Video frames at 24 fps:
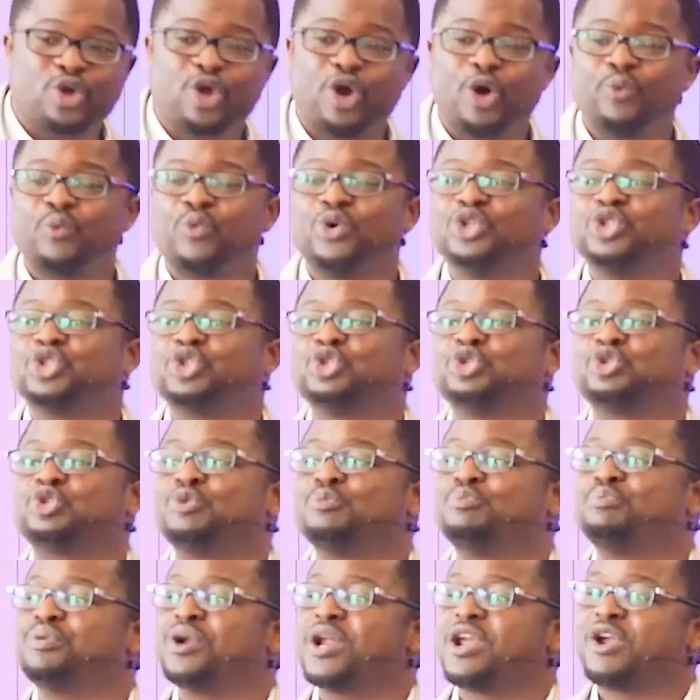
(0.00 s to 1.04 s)
So God wants
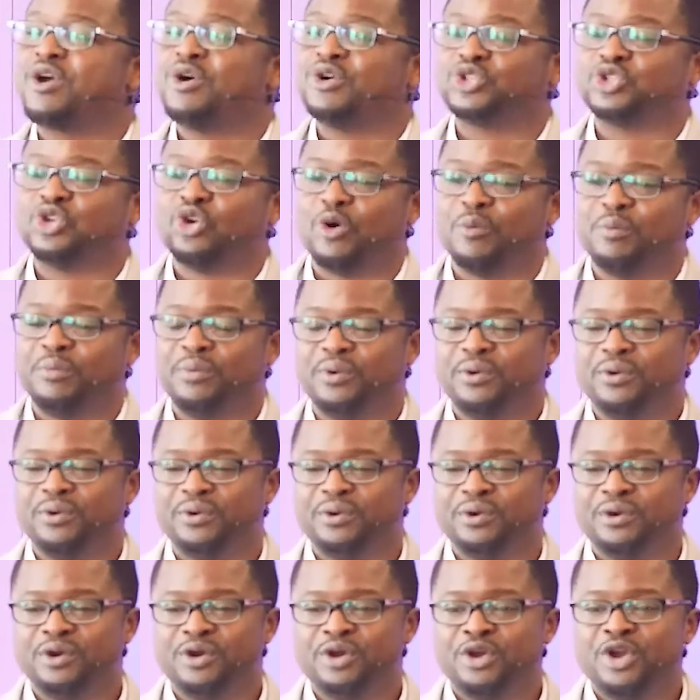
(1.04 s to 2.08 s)
us to bring us up.
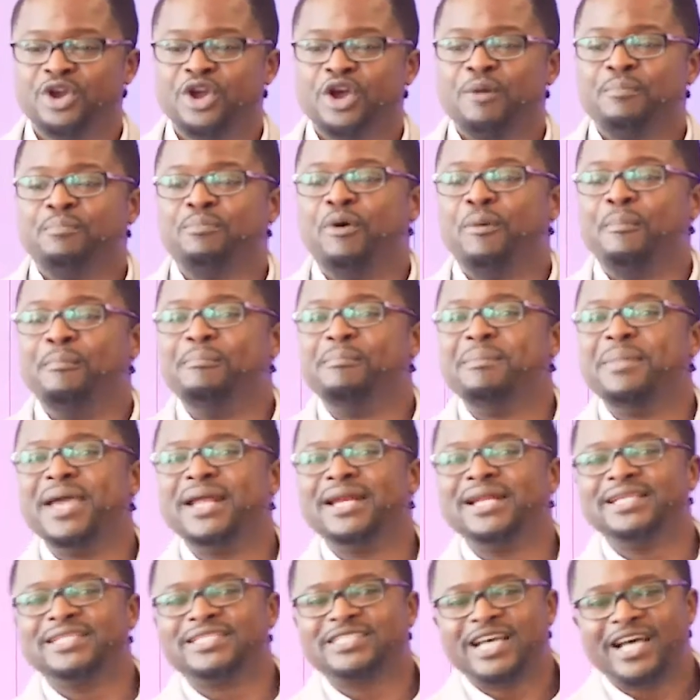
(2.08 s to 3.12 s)
But
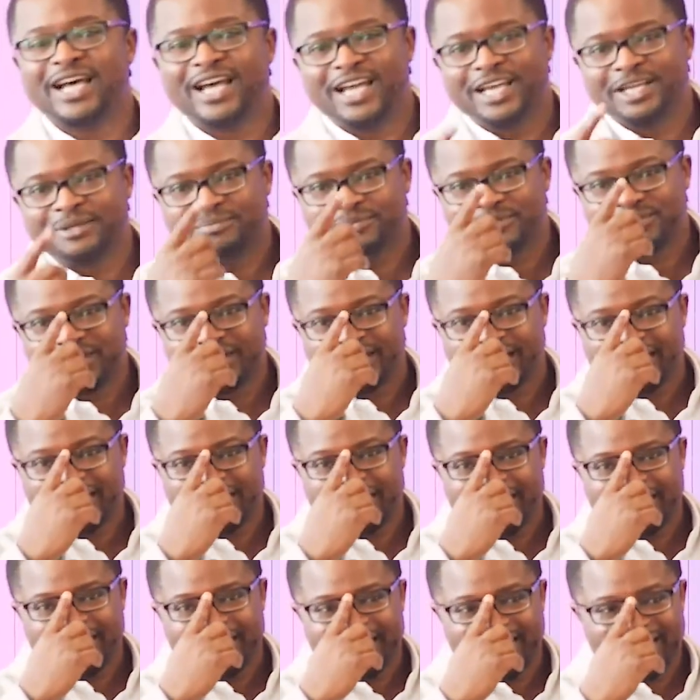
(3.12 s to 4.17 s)
many times,
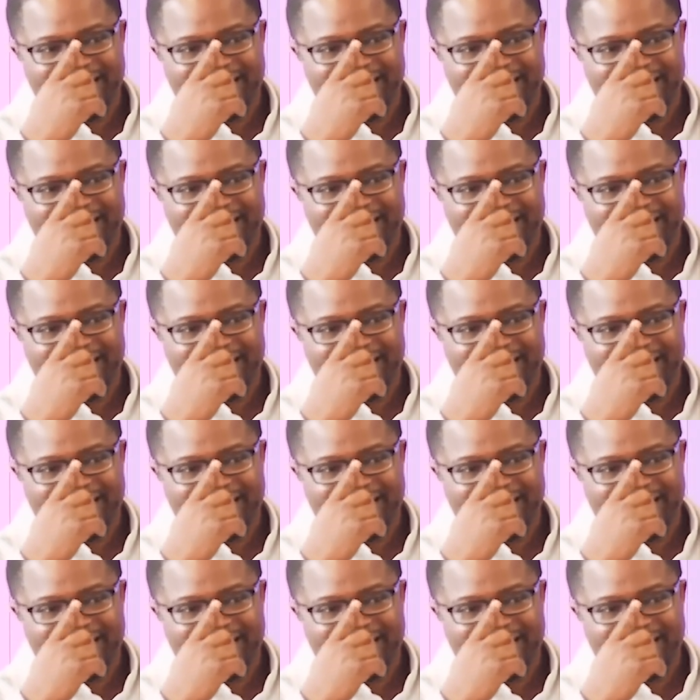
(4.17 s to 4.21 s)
